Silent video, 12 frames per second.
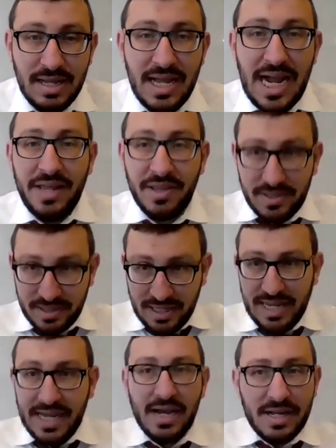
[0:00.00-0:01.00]
And the
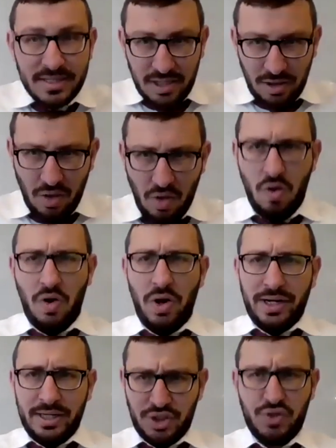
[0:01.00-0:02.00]
tekiah is long
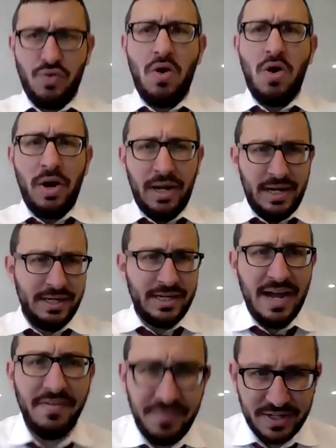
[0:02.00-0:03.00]
and strong and
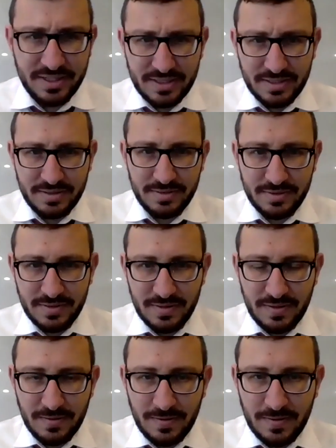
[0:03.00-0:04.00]
confident.
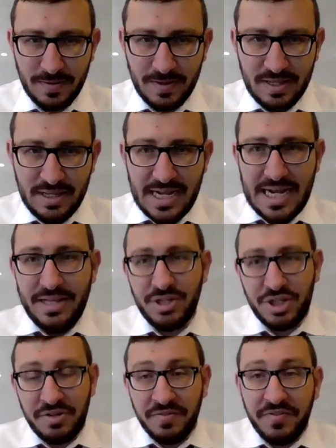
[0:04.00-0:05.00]
And the
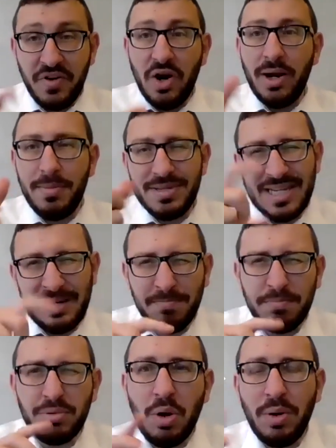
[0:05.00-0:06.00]
shivarim is like
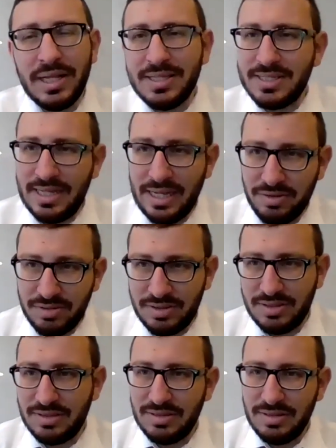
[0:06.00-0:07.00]
broken
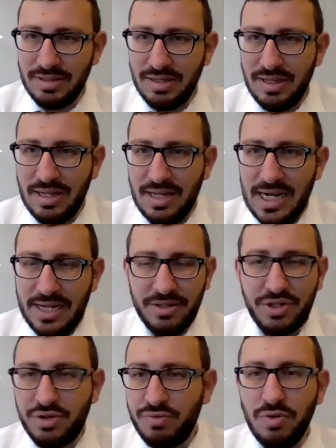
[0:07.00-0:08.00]
sounds. And the
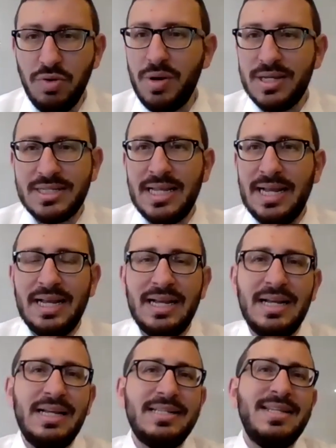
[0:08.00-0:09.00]
teruah is like a,
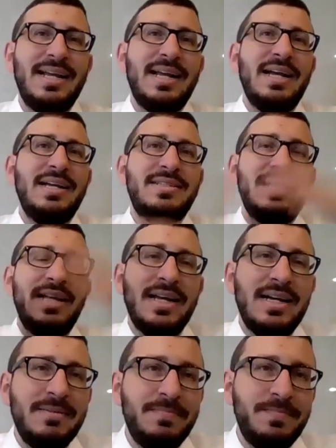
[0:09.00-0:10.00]
it's like a, it's like
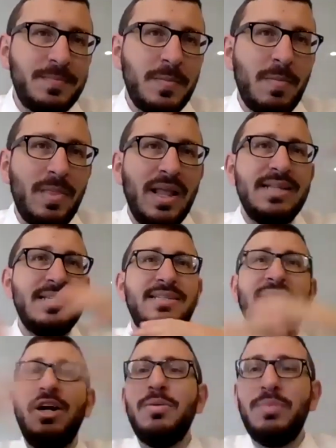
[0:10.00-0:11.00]
a, it's a
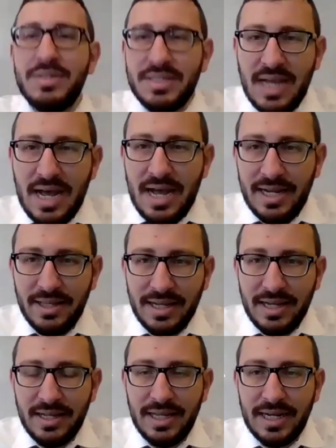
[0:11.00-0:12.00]
terrible sigh, like
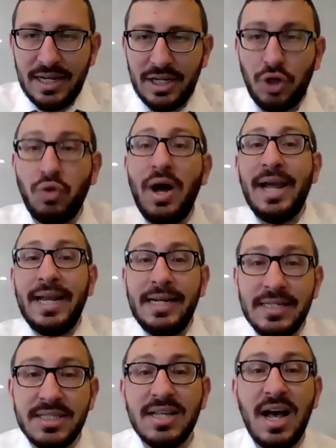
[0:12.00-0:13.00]
a, like a crying
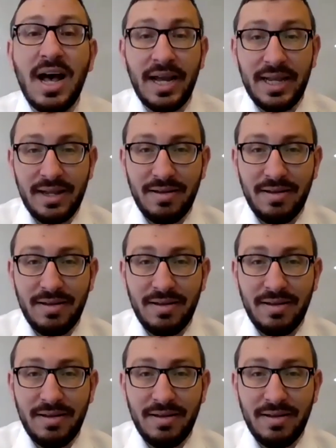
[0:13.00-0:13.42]
sigh.